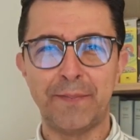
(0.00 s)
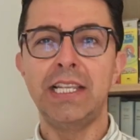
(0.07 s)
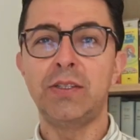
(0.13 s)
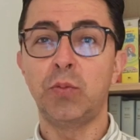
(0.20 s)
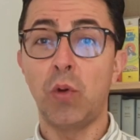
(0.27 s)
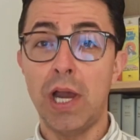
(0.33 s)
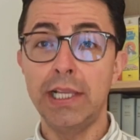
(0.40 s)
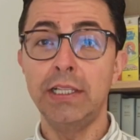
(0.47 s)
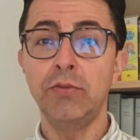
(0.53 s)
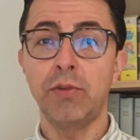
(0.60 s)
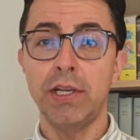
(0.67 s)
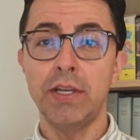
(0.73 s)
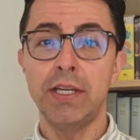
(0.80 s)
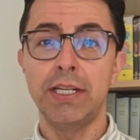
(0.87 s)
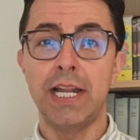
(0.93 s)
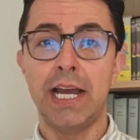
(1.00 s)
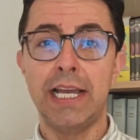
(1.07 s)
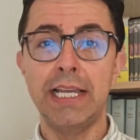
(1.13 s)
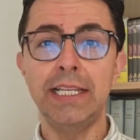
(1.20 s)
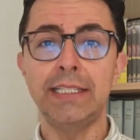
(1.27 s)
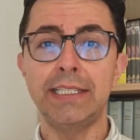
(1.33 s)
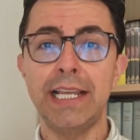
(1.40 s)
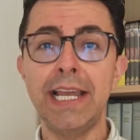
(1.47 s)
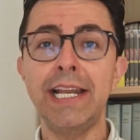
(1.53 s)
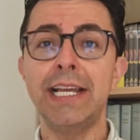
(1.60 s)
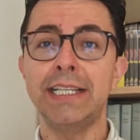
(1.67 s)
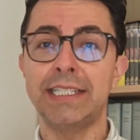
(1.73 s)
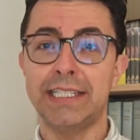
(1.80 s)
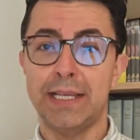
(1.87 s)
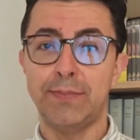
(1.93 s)
It's widely recognized and
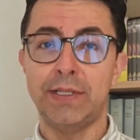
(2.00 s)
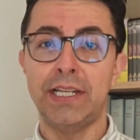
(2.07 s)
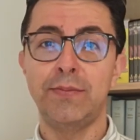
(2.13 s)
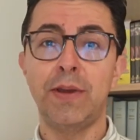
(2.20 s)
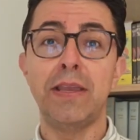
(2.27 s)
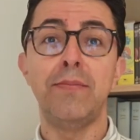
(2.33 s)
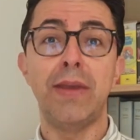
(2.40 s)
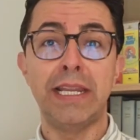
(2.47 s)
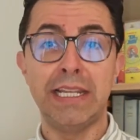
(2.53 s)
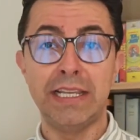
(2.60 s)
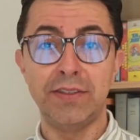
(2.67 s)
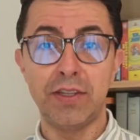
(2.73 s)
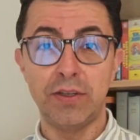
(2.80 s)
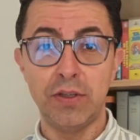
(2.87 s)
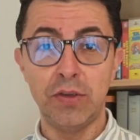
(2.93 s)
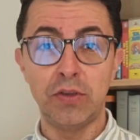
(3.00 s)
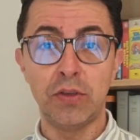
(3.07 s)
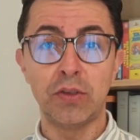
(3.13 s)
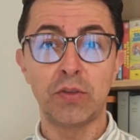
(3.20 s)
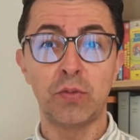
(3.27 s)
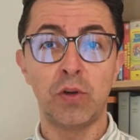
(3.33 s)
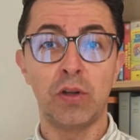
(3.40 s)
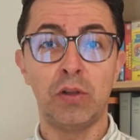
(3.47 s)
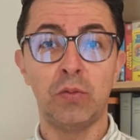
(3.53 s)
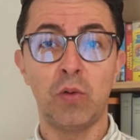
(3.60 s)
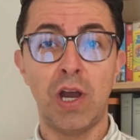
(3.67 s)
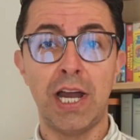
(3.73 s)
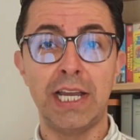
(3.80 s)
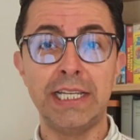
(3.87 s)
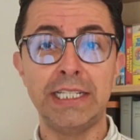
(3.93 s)
accepted by many institutions
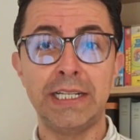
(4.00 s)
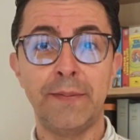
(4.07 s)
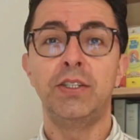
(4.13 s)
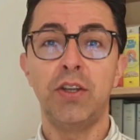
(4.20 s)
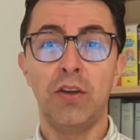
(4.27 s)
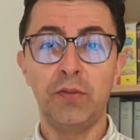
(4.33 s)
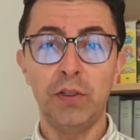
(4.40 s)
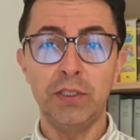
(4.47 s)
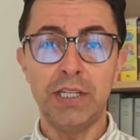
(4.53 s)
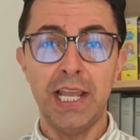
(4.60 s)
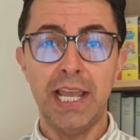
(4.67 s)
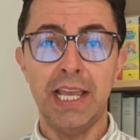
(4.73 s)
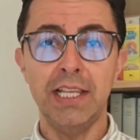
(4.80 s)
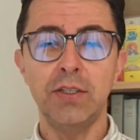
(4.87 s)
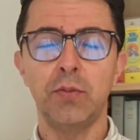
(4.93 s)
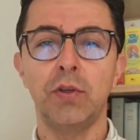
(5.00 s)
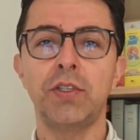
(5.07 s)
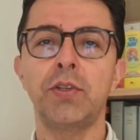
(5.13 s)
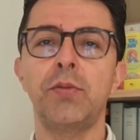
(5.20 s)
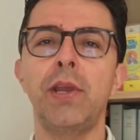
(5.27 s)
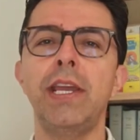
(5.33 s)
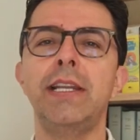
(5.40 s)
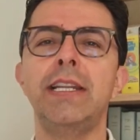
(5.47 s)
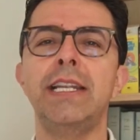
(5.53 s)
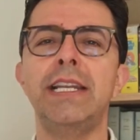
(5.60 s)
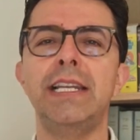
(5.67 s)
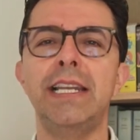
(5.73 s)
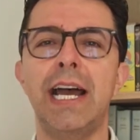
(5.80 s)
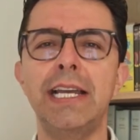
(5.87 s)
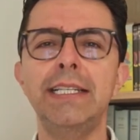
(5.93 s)
worldwide. The TOEFL test was created
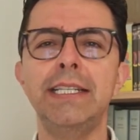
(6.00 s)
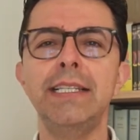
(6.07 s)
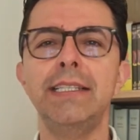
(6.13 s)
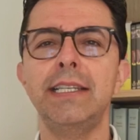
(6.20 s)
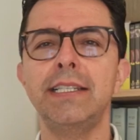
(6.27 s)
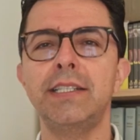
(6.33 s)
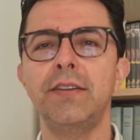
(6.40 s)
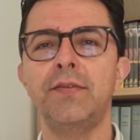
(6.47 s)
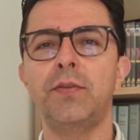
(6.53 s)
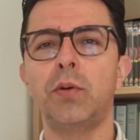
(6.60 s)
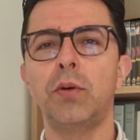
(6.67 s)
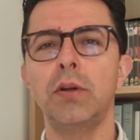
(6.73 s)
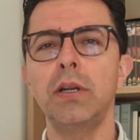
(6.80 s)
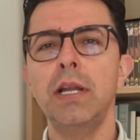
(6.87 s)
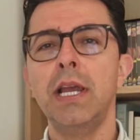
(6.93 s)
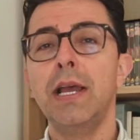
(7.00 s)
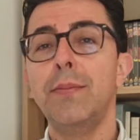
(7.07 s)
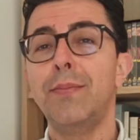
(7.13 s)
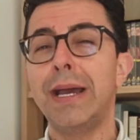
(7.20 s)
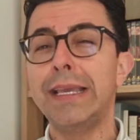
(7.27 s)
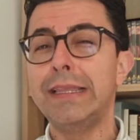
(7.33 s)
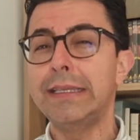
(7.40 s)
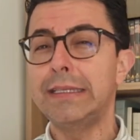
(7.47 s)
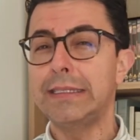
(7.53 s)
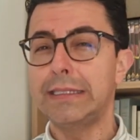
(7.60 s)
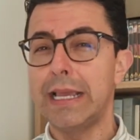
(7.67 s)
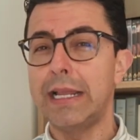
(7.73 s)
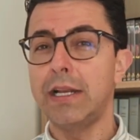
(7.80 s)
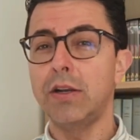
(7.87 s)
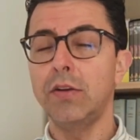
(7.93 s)
in 1964 by the
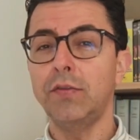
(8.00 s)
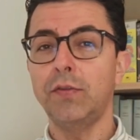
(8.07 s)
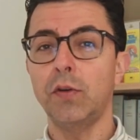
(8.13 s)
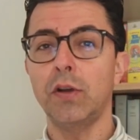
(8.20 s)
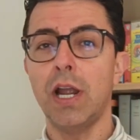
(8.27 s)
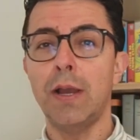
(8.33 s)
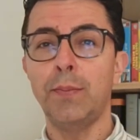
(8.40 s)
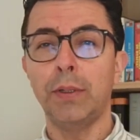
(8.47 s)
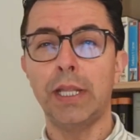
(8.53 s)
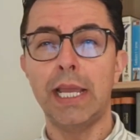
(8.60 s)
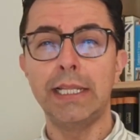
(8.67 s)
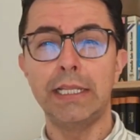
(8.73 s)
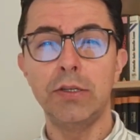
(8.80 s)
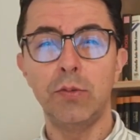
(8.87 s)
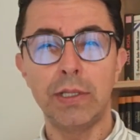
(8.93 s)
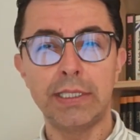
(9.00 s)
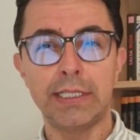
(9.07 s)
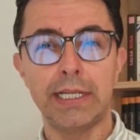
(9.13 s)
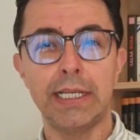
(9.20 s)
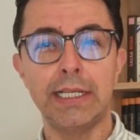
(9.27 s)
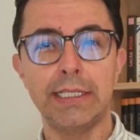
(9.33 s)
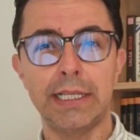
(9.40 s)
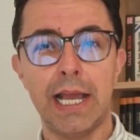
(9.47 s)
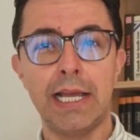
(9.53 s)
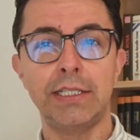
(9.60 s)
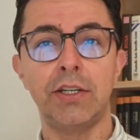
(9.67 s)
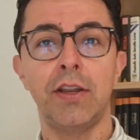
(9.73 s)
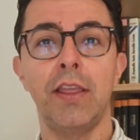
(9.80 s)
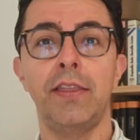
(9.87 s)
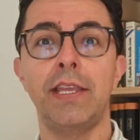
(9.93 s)
Center for Applied Linguistics
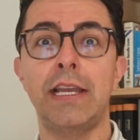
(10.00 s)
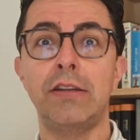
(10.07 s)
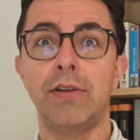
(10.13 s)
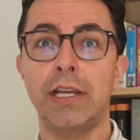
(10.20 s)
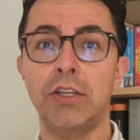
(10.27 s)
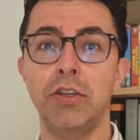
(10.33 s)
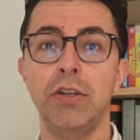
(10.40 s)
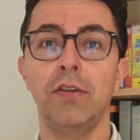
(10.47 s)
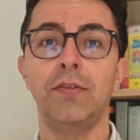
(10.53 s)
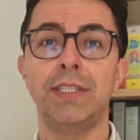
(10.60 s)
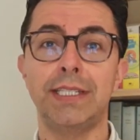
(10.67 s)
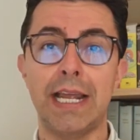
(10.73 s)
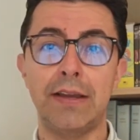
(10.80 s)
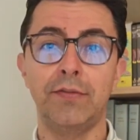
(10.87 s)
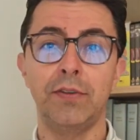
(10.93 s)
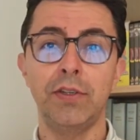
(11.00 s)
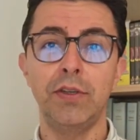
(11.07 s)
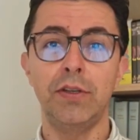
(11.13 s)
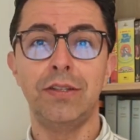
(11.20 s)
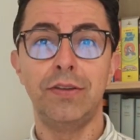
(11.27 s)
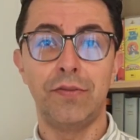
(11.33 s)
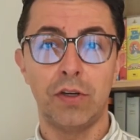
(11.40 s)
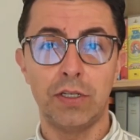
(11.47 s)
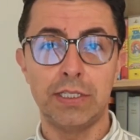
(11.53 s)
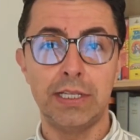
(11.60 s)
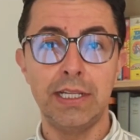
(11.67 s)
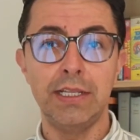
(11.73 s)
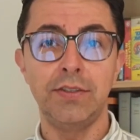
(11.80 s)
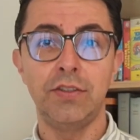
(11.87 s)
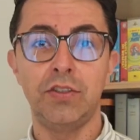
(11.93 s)
under the direction of Stanford
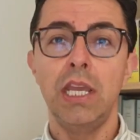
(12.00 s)
University.